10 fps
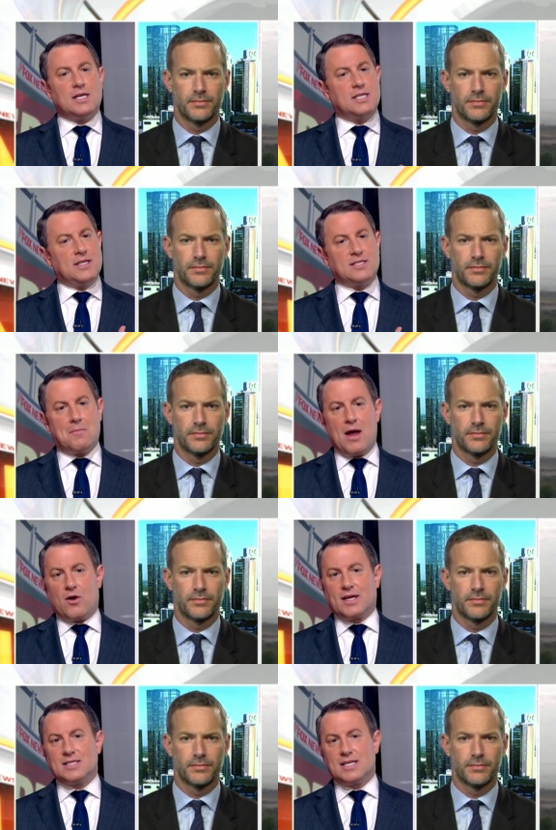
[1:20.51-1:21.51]
Speaker 1: to these
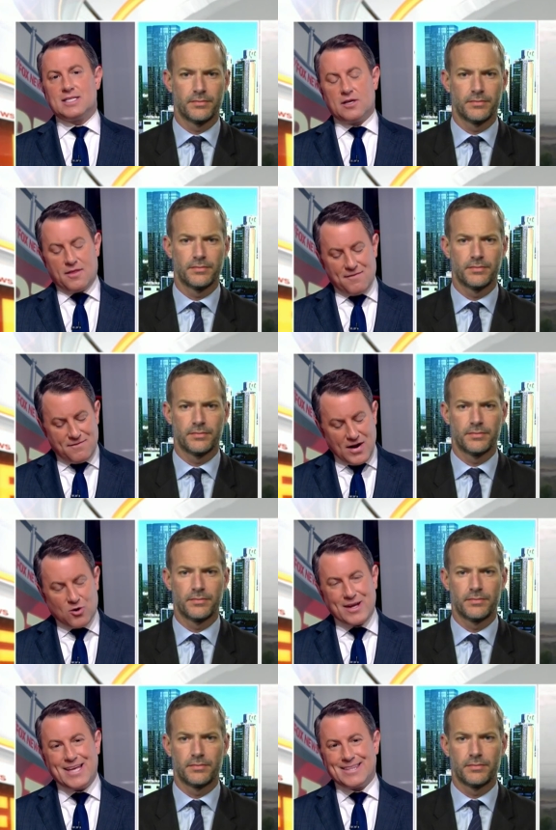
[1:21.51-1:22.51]
Americans until the
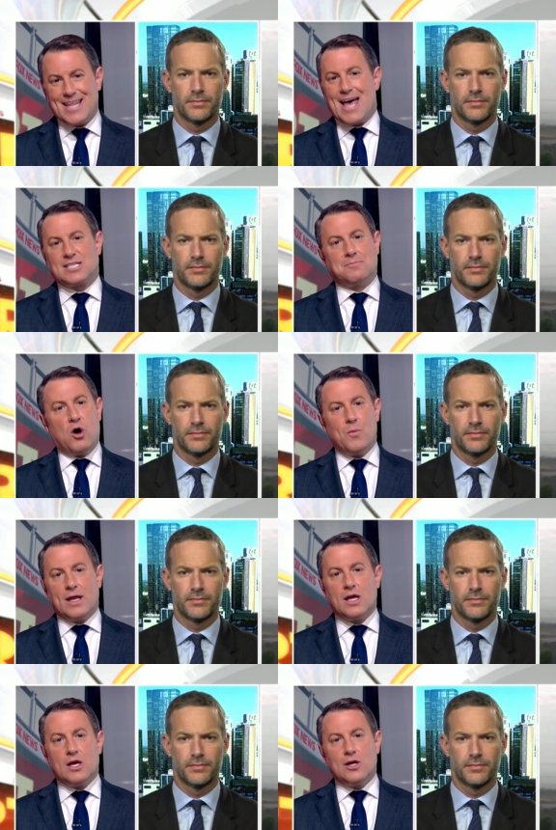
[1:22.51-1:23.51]
very last
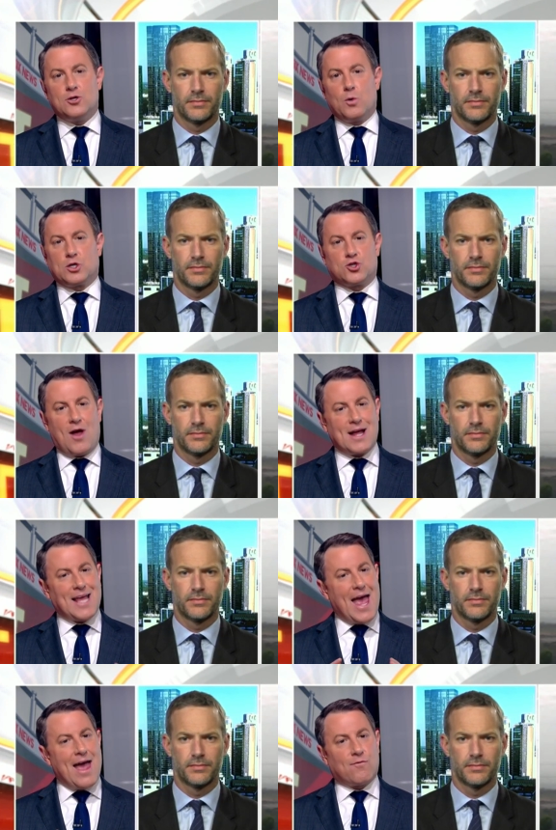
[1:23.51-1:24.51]
moment to extract
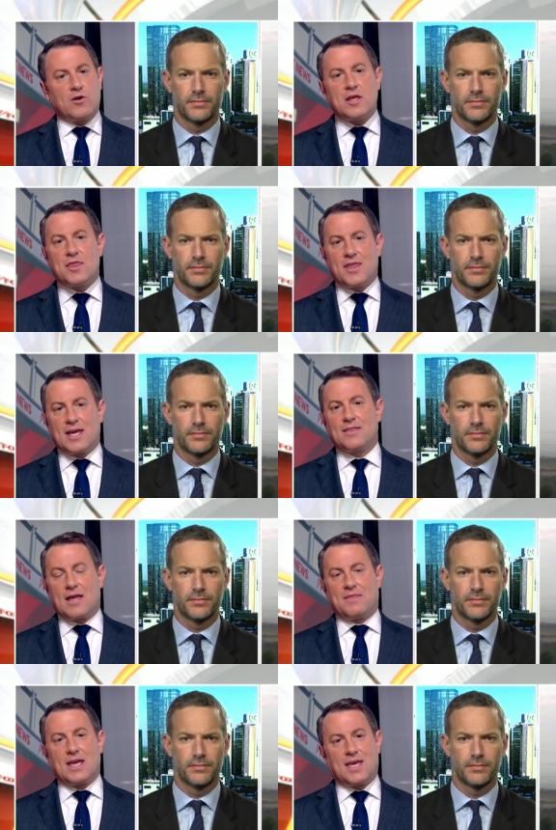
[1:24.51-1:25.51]
everything
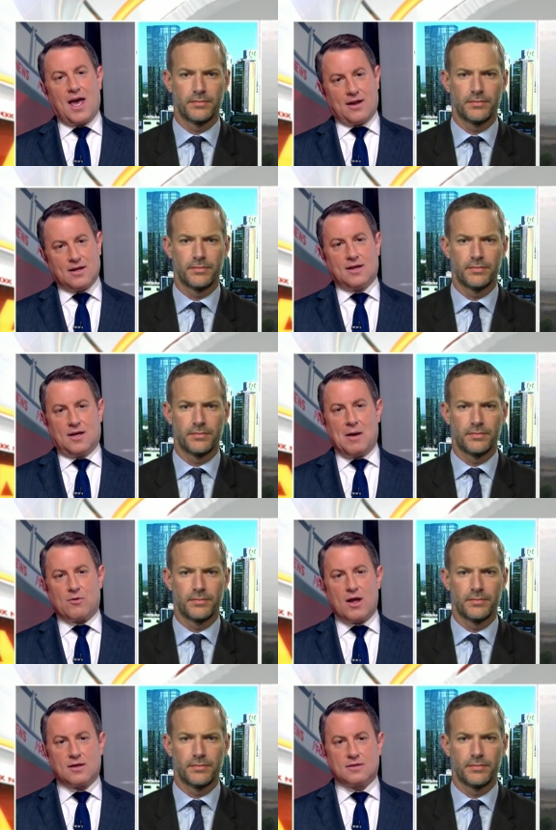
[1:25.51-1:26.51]
that they can.
Speaker 2: Am I
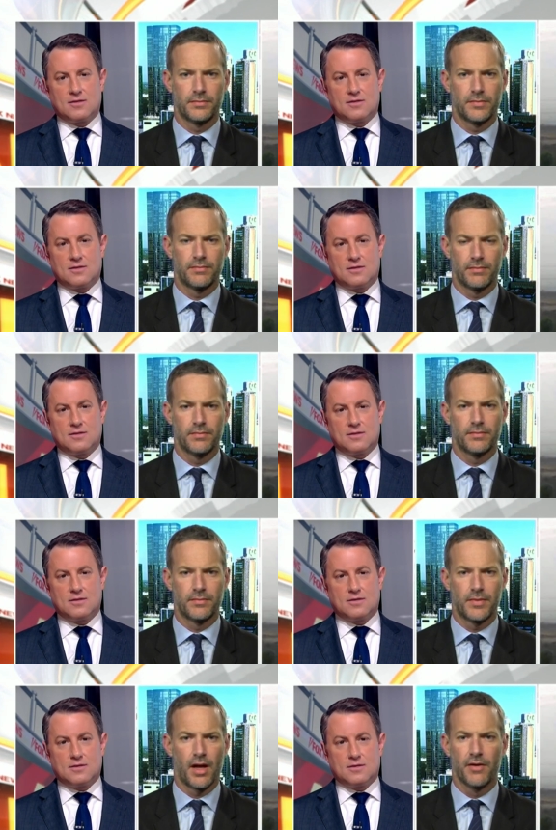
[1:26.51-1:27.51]
right?
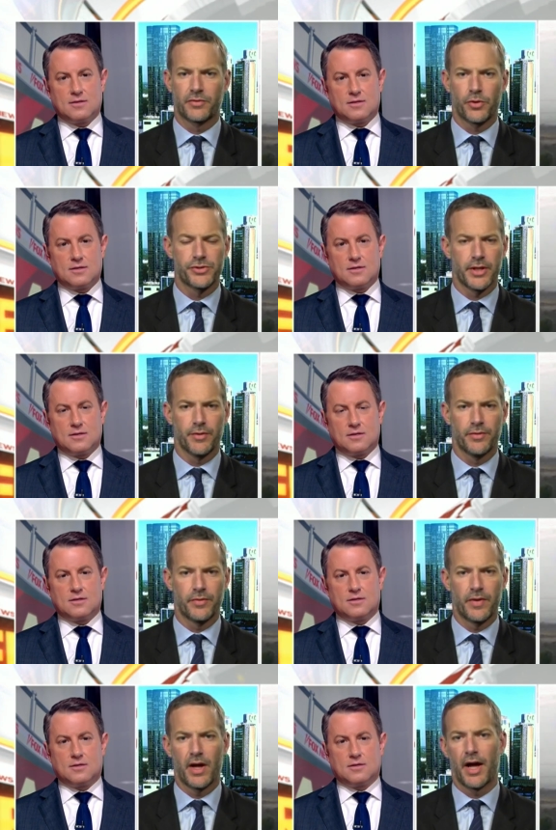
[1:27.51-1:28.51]
Of course they will.
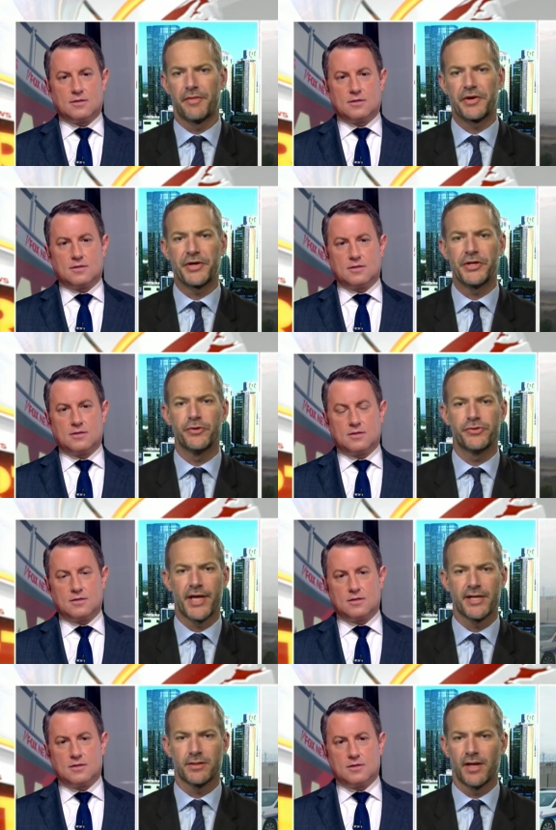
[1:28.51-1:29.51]
They're going to use
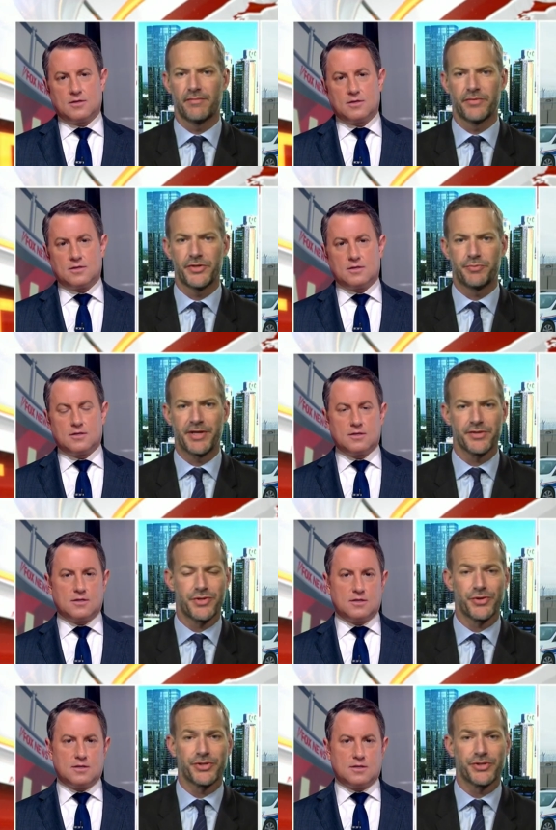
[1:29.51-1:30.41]
that as leverage because they're a